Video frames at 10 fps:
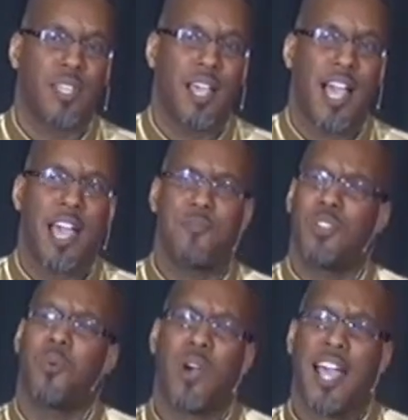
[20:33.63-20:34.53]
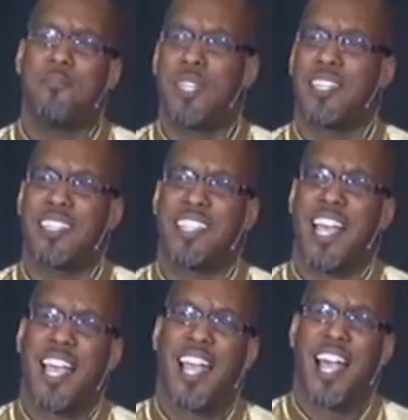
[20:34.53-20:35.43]
I, you know why? Because
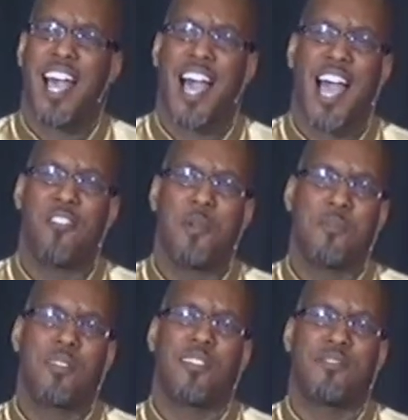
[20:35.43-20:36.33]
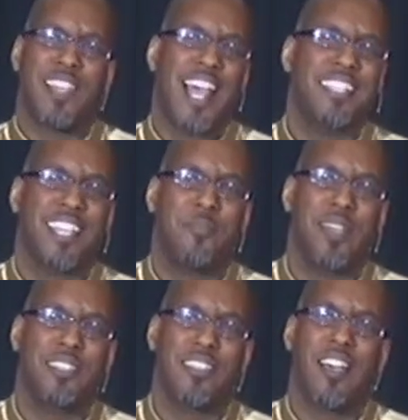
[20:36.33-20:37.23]
I remember the last time
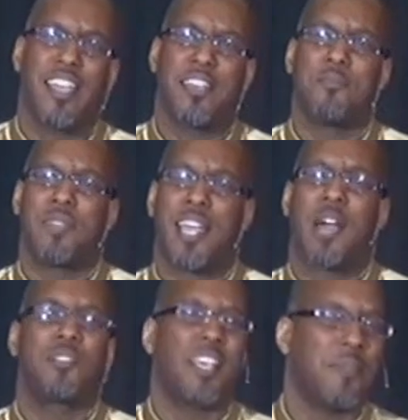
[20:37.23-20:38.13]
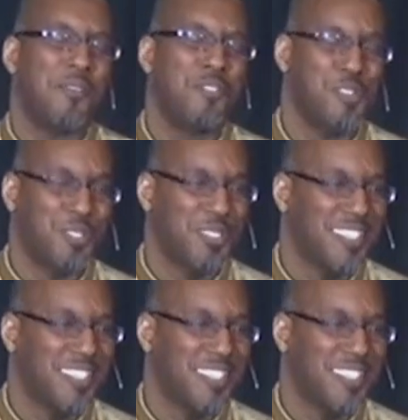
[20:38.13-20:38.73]
I saw him, I was at my worst.